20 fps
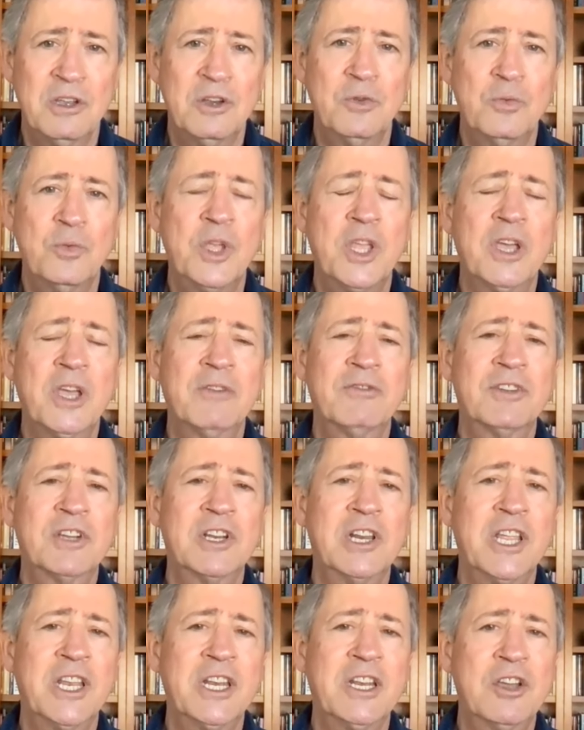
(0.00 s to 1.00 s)
we have to
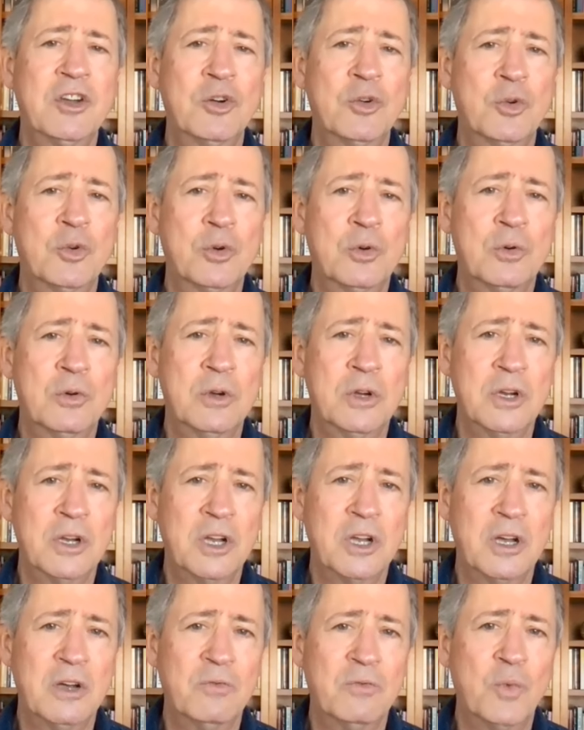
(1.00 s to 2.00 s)
let go
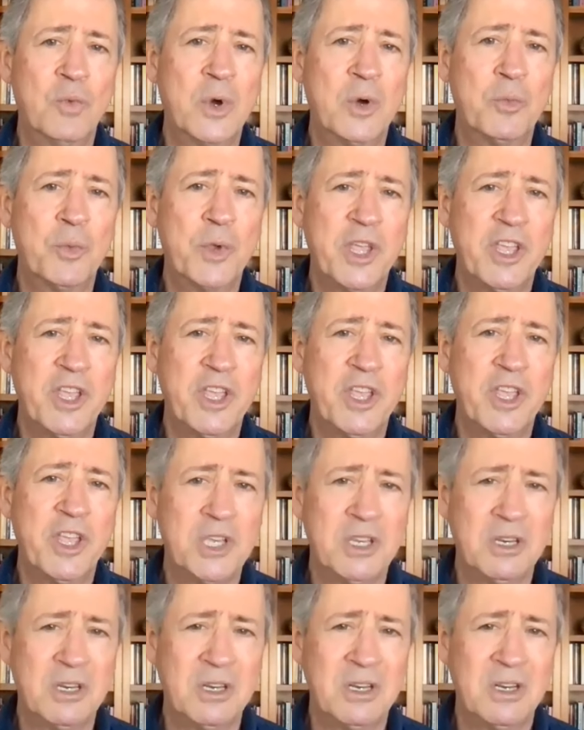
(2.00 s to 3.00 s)
of what we have
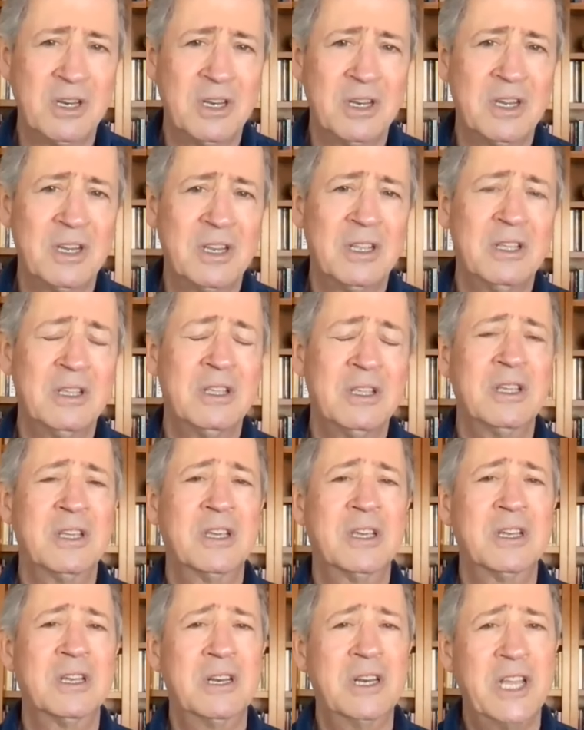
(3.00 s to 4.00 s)
been.
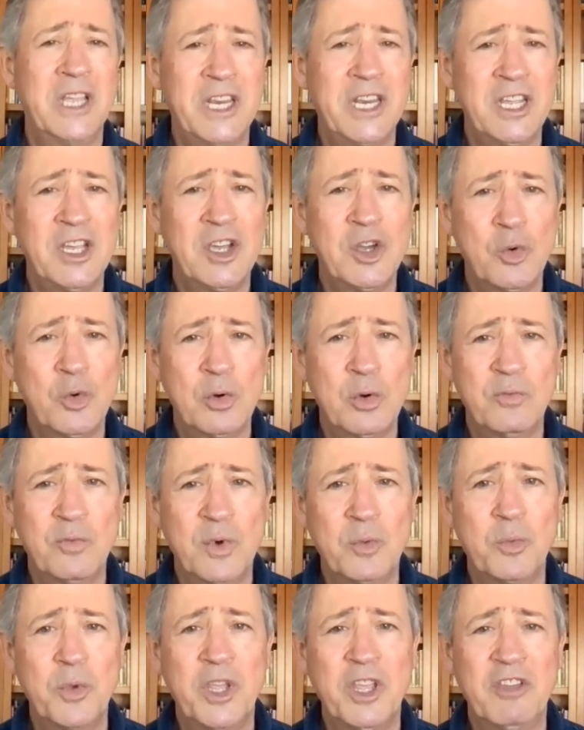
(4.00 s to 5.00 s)
And letting go of
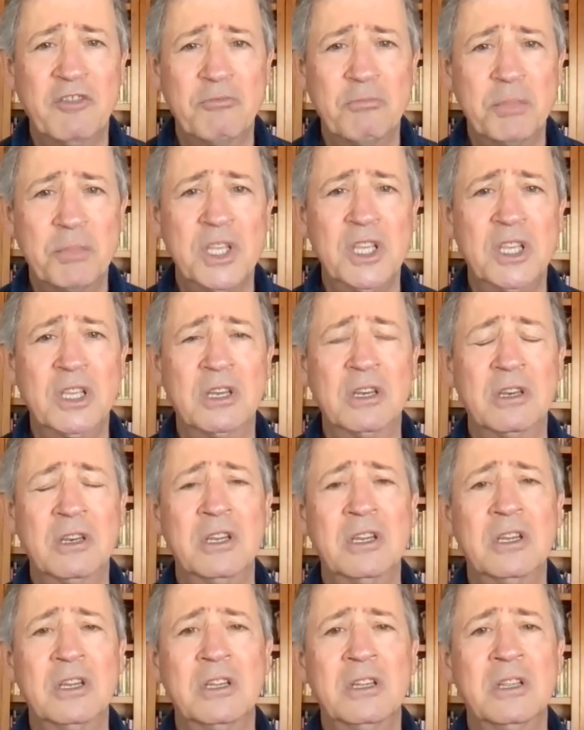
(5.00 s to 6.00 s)
what we have been
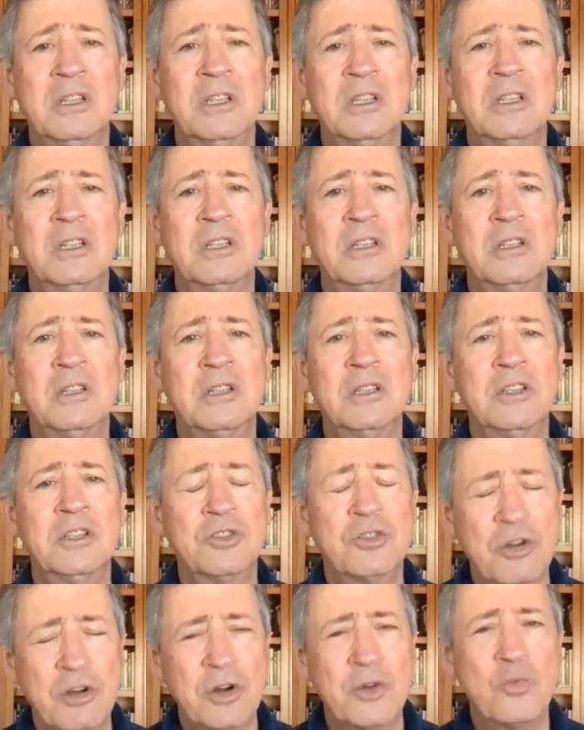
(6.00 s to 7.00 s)
is
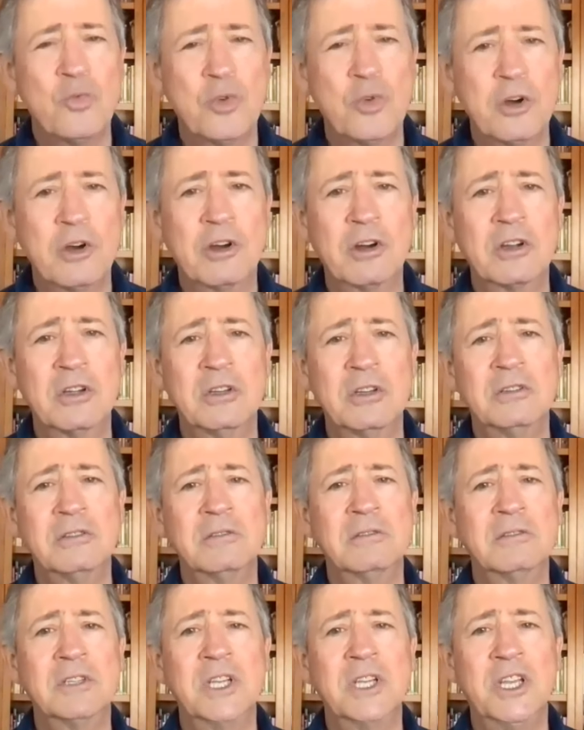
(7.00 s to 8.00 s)
hard work
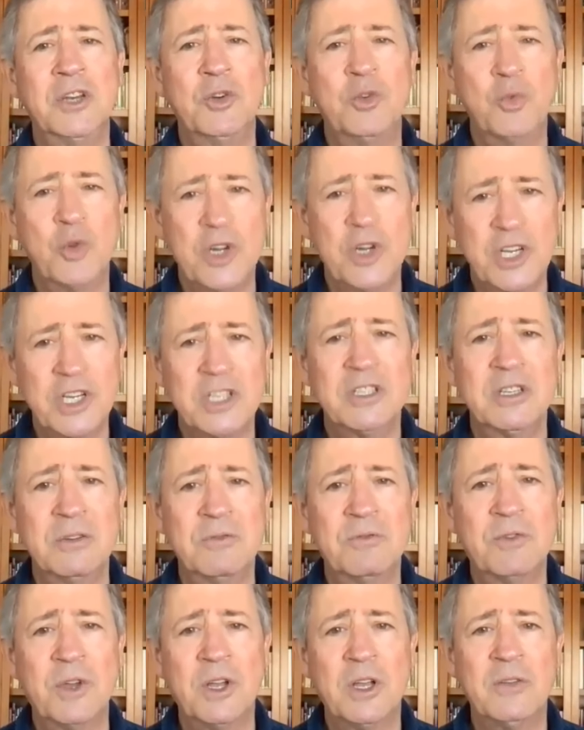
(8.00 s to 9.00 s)
and does
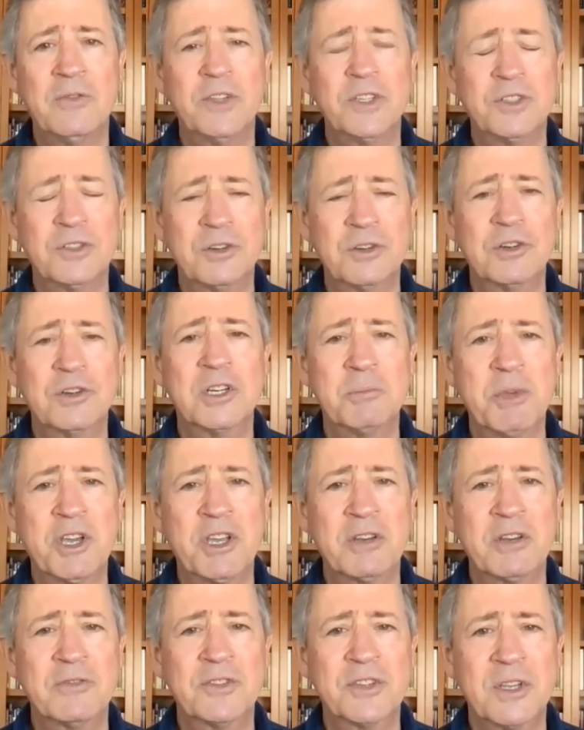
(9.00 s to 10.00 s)
involve a certain
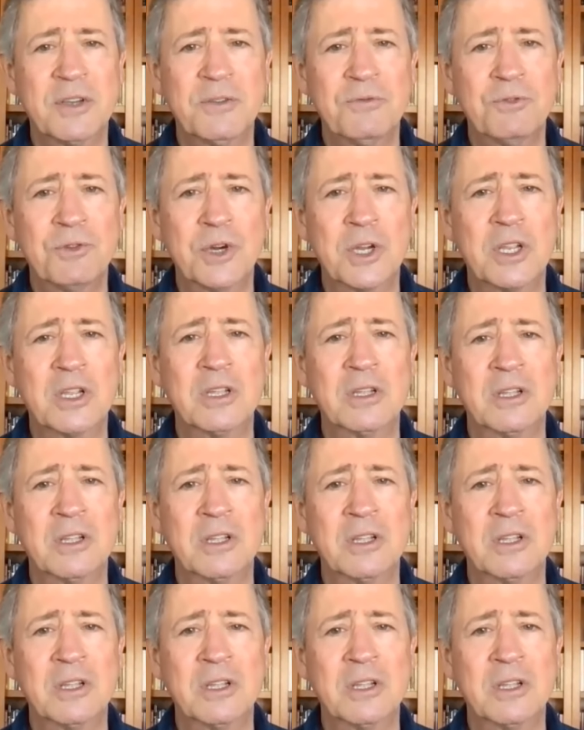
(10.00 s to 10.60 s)
amount of suffering.